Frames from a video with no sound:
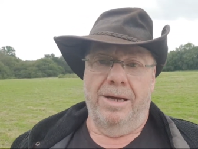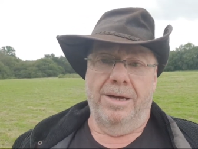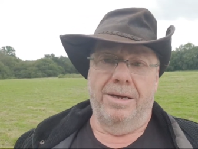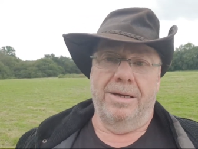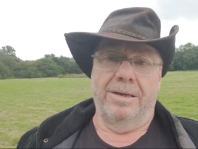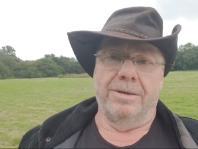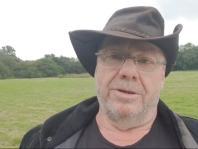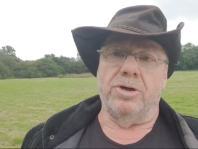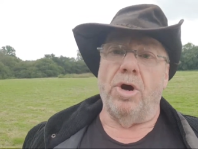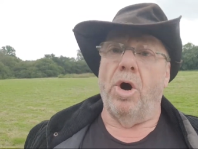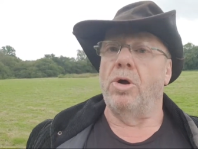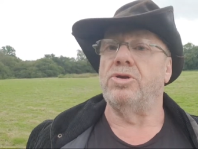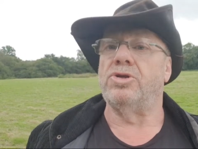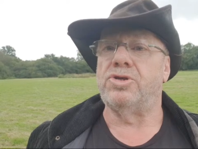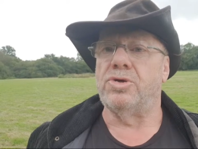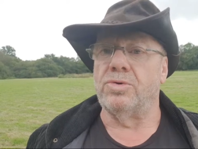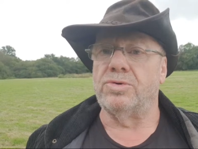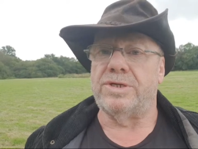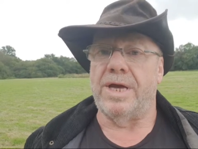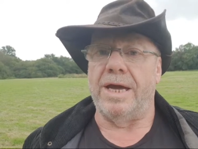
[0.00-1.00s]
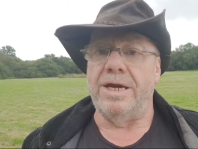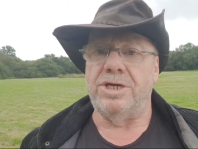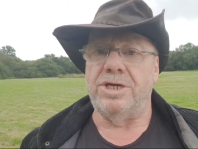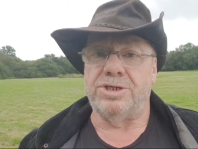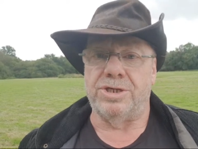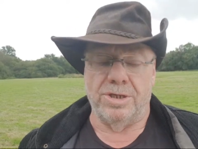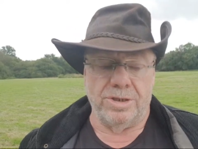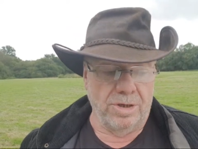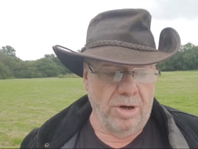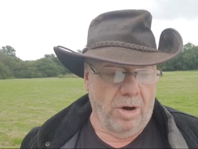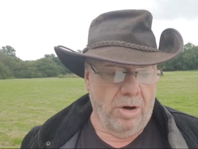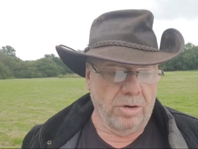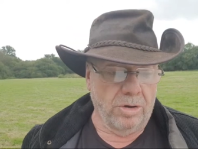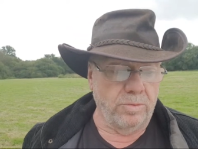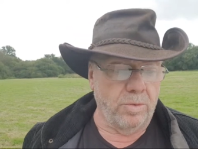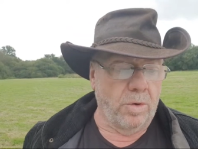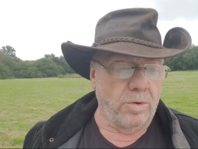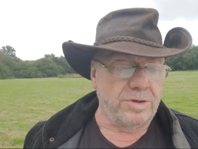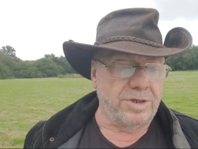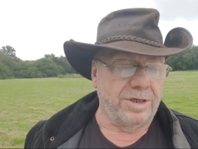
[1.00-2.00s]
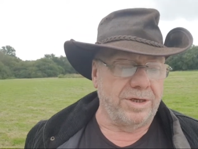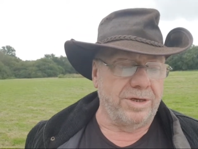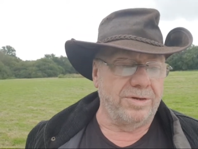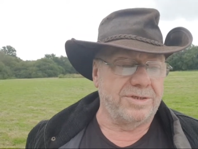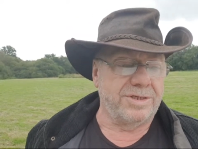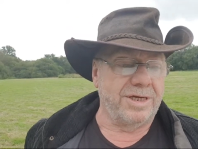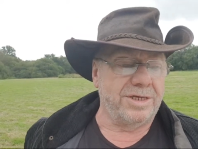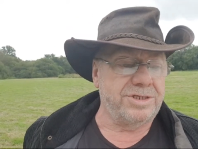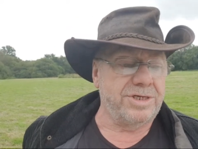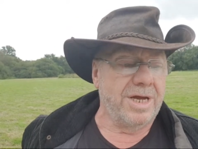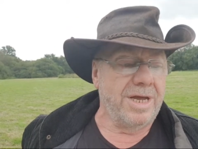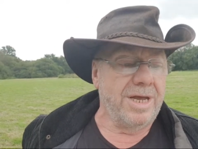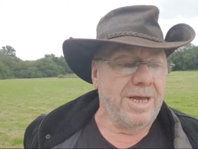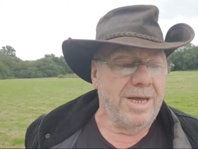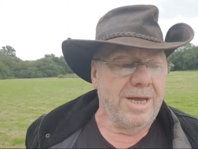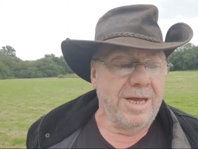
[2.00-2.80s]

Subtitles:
consultation on water usage,